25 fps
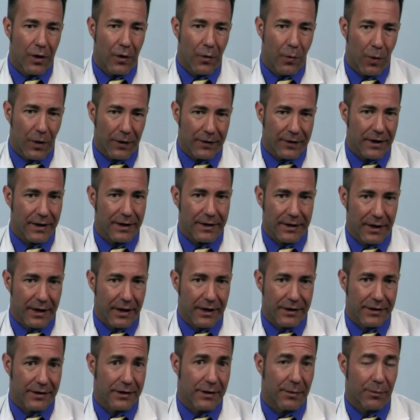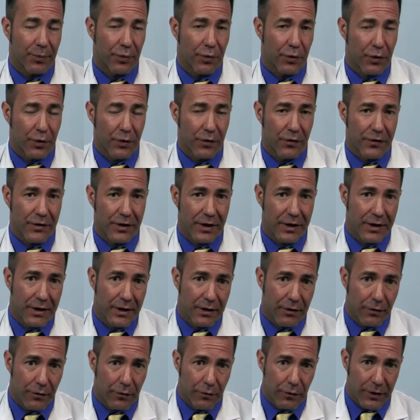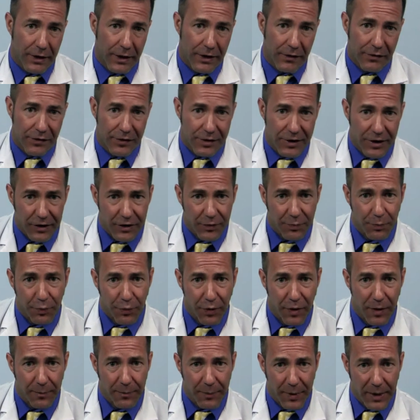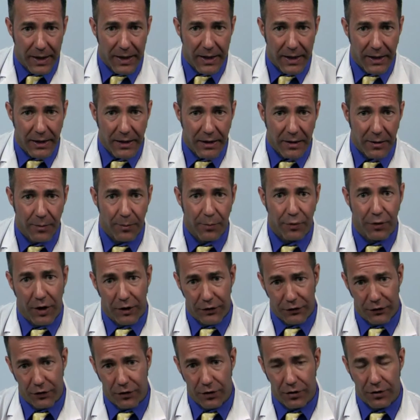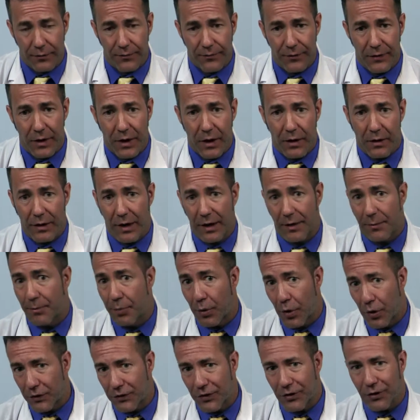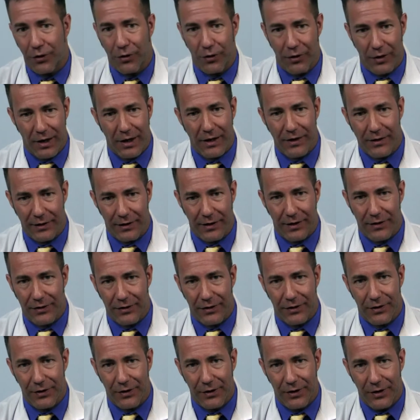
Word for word: What that does, it improves, relieves disc pre pain, pressure, like bulging or herniated disc.